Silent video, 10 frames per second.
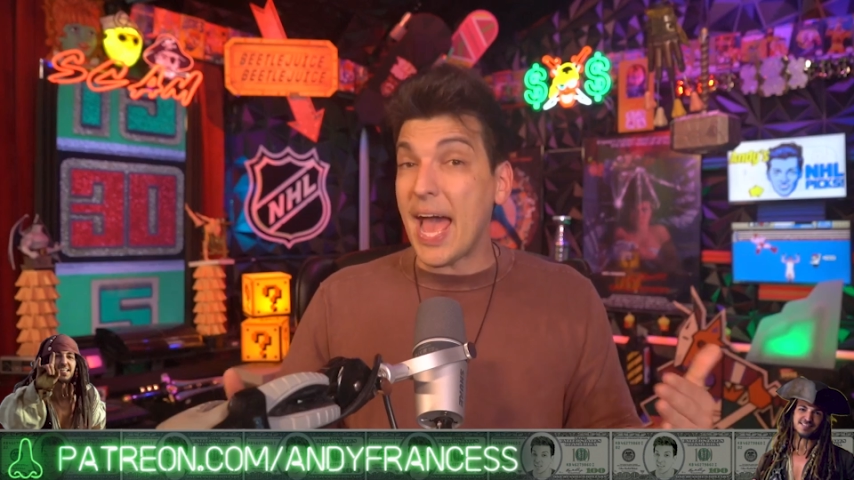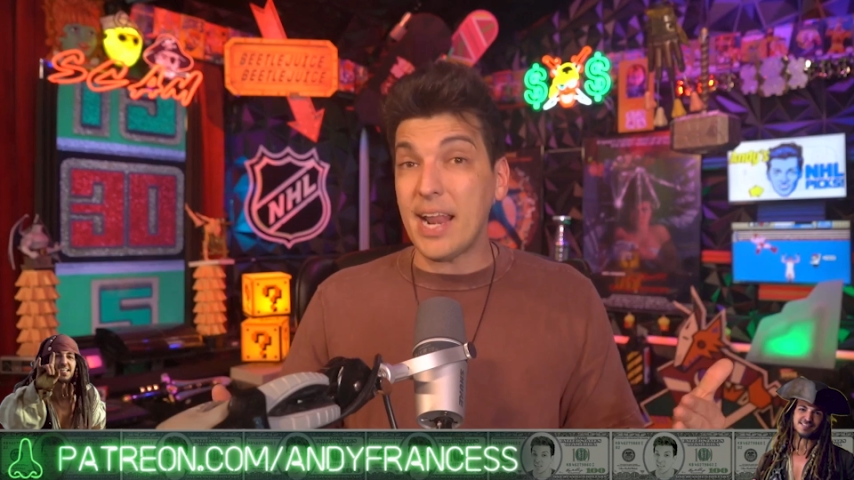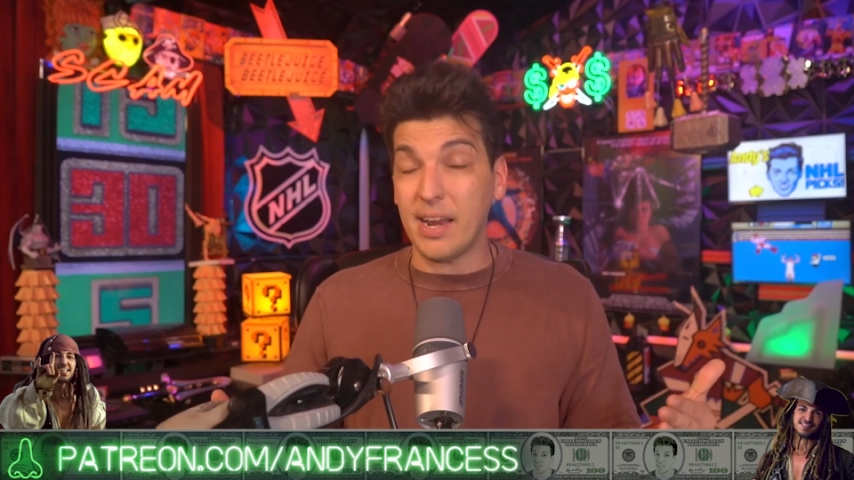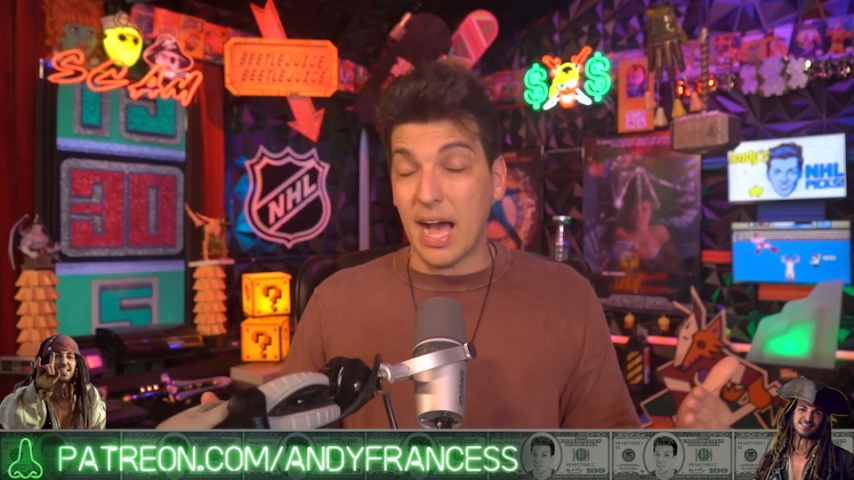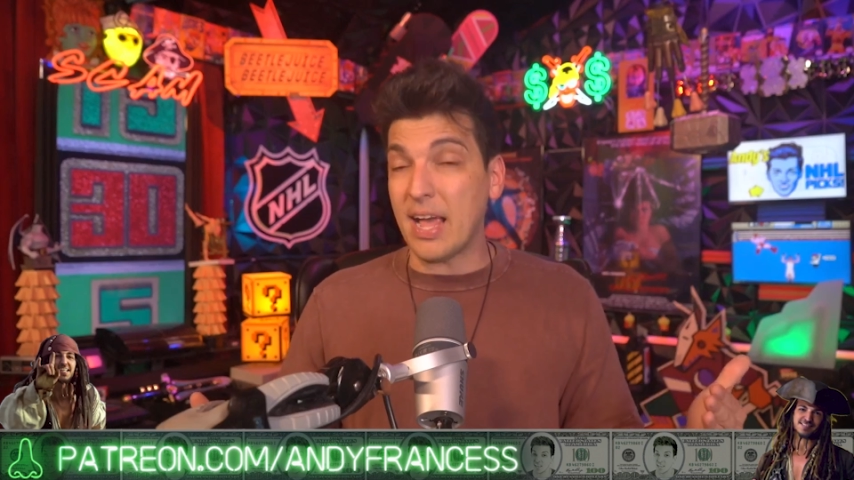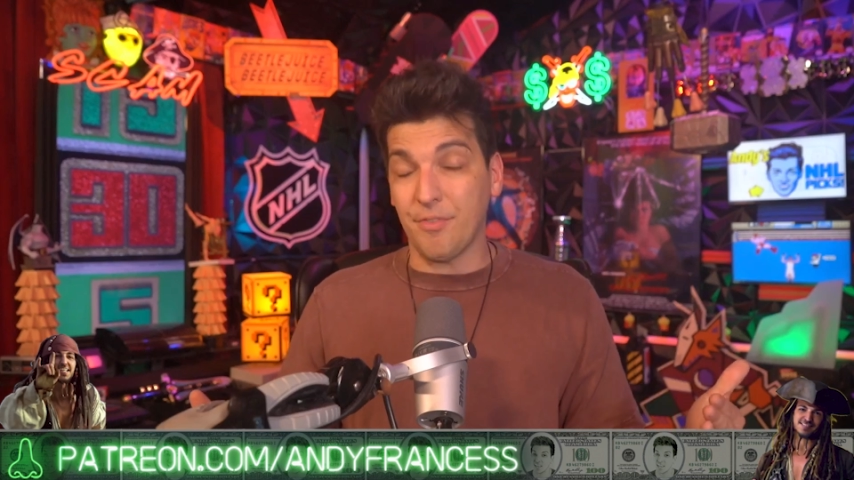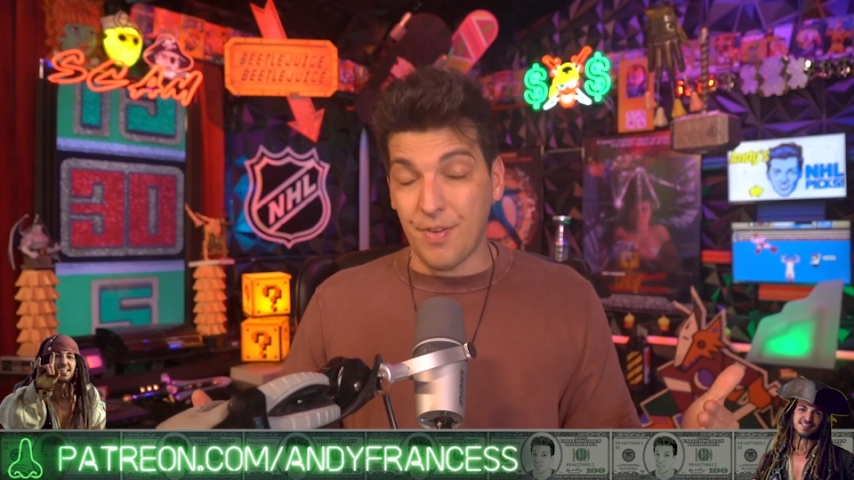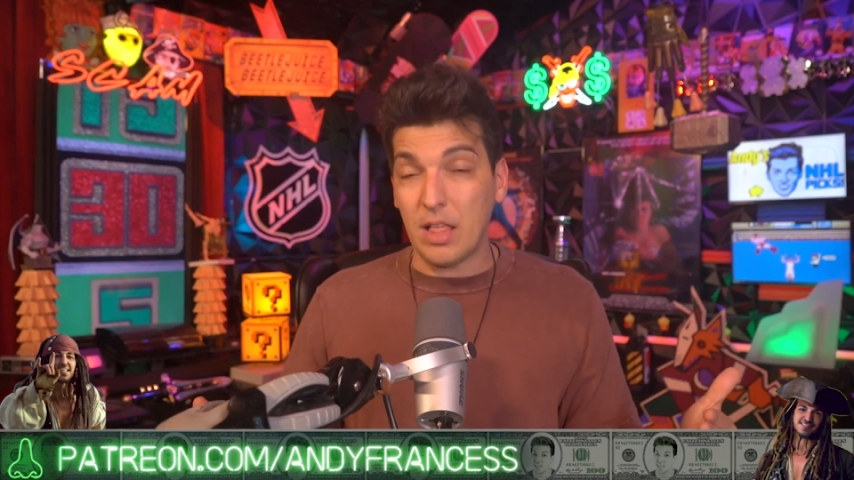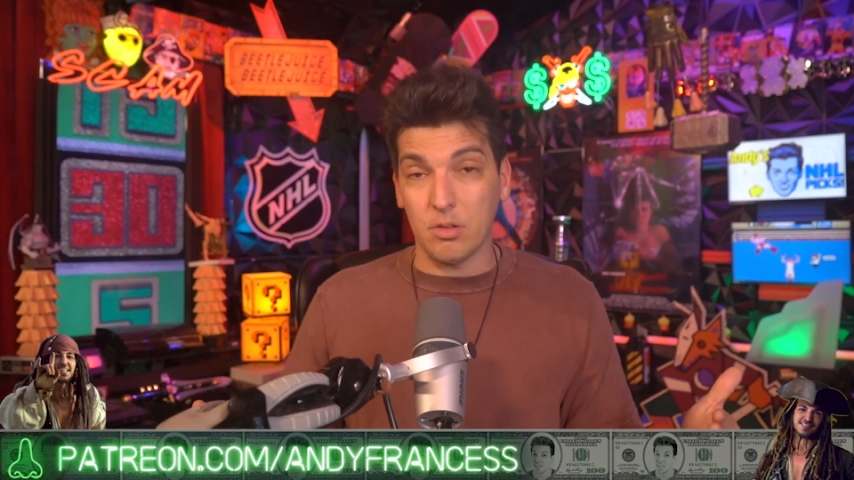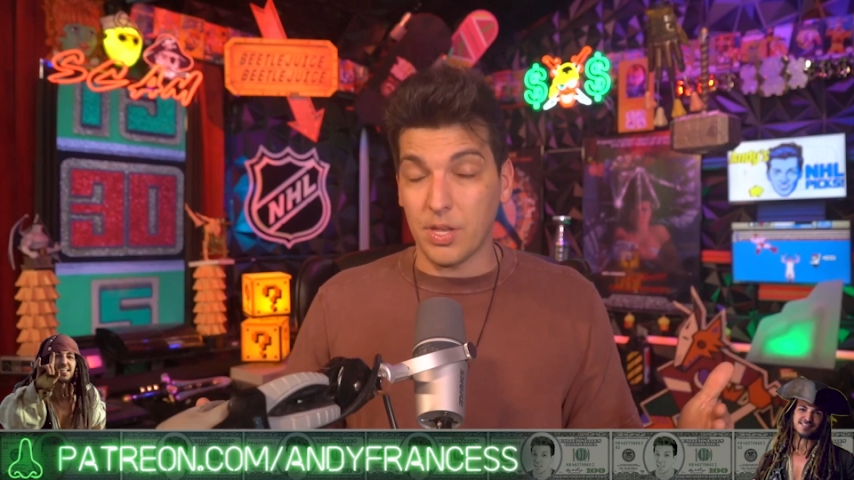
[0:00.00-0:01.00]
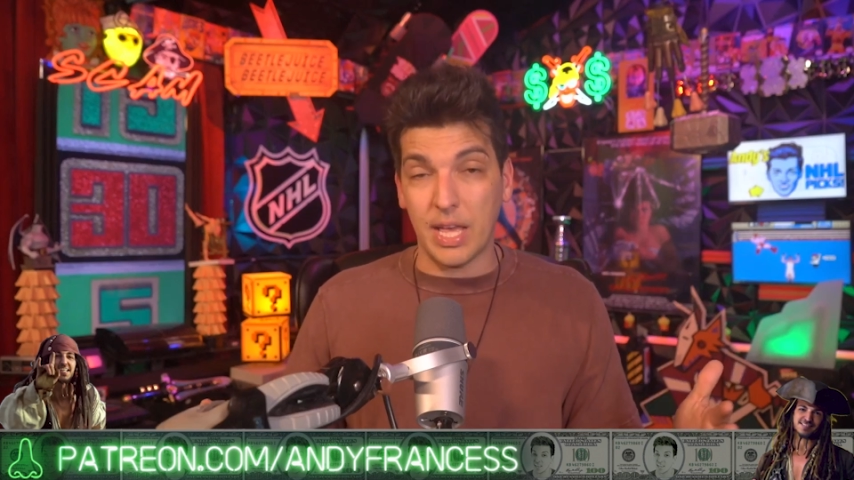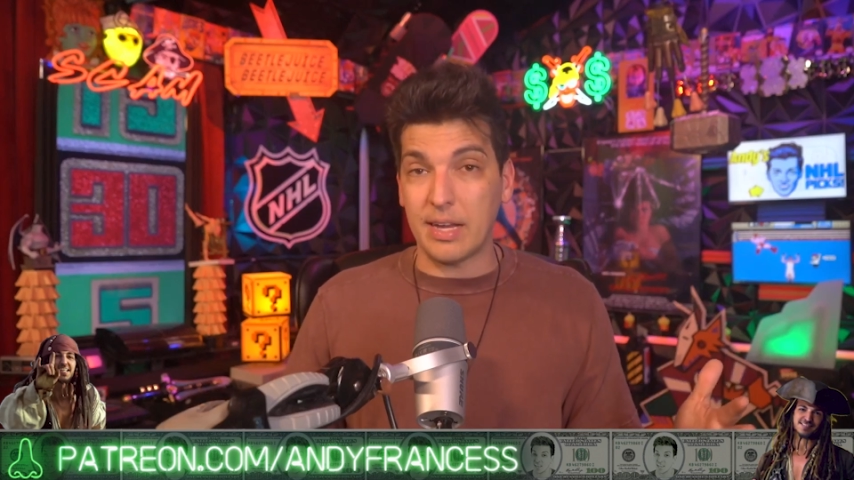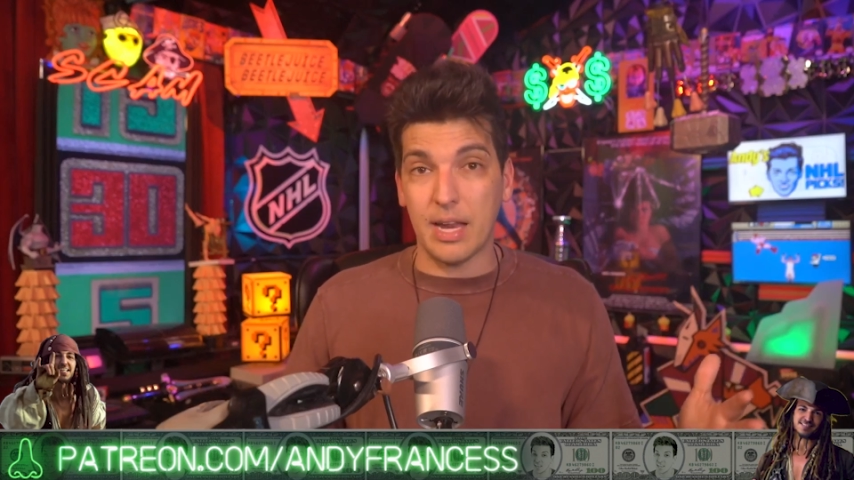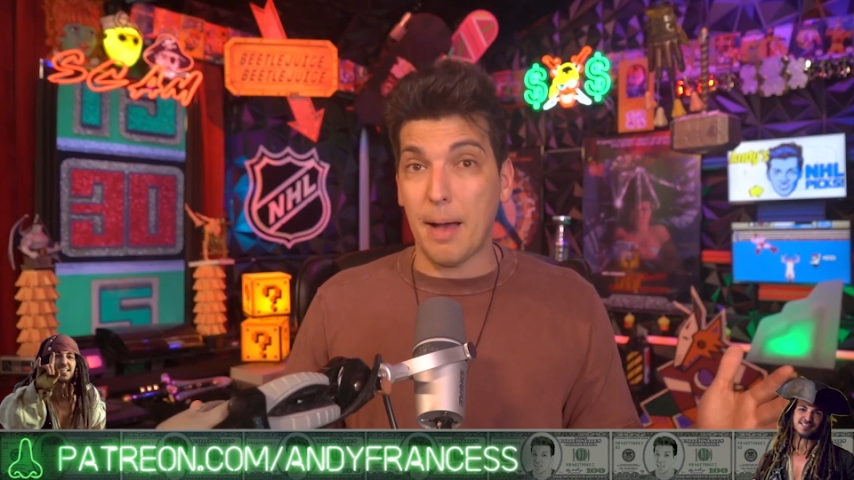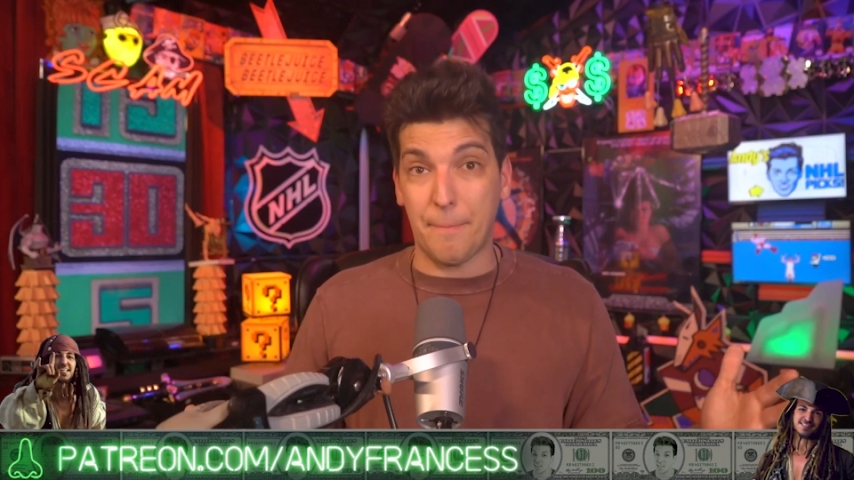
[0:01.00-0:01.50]
added Iafallo to
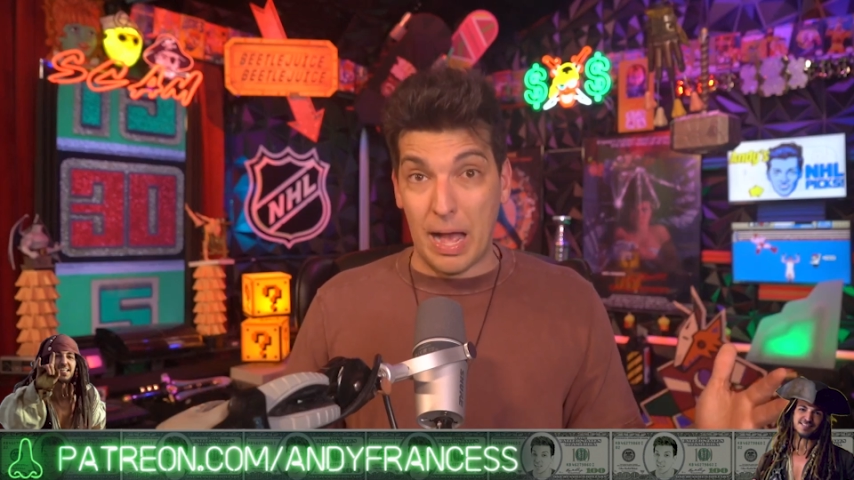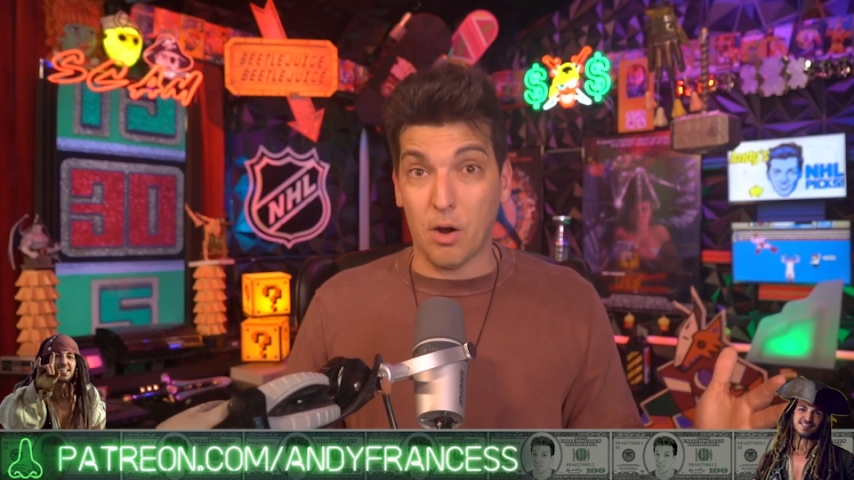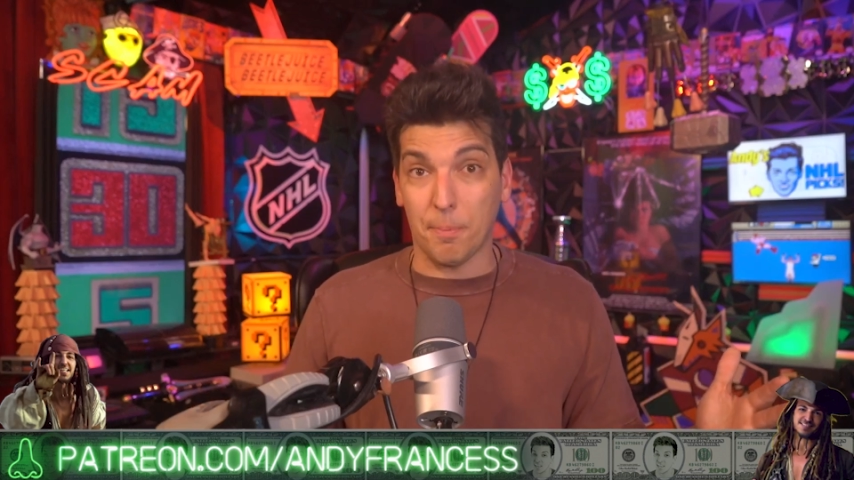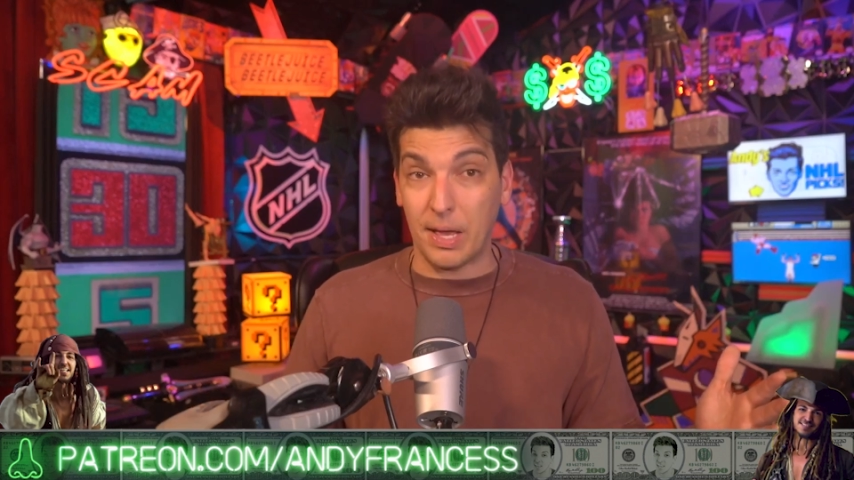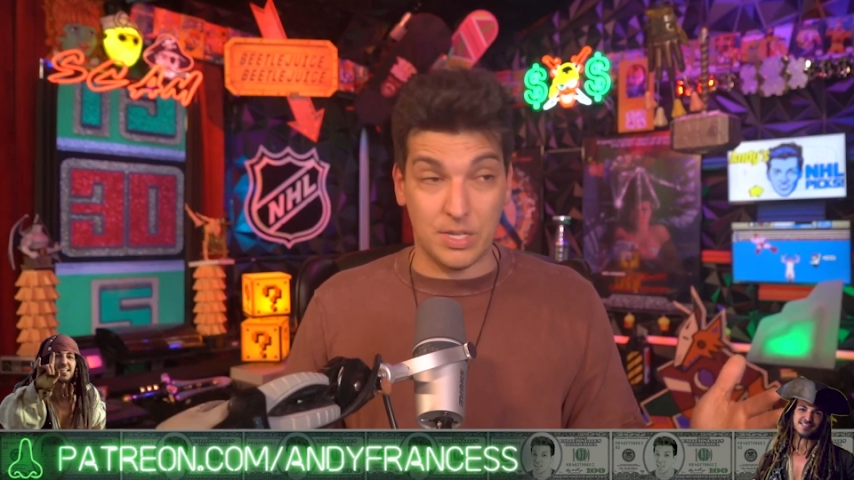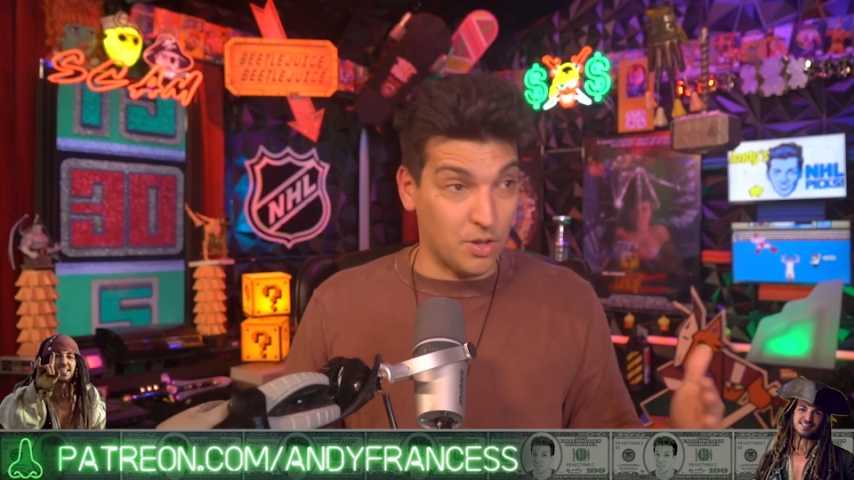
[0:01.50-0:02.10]
that top power play,